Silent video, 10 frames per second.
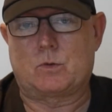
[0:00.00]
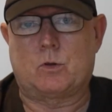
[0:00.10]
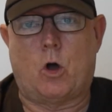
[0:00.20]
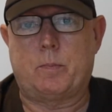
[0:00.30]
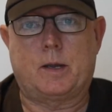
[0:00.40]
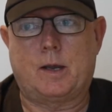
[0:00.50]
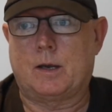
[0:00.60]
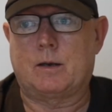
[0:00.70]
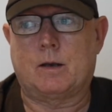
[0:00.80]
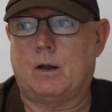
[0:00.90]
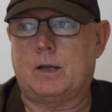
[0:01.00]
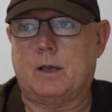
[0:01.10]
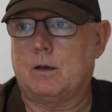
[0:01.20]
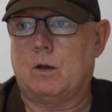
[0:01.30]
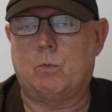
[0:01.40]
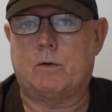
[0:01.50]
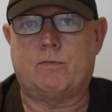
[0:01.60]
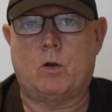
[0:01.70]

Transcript: typing in, I want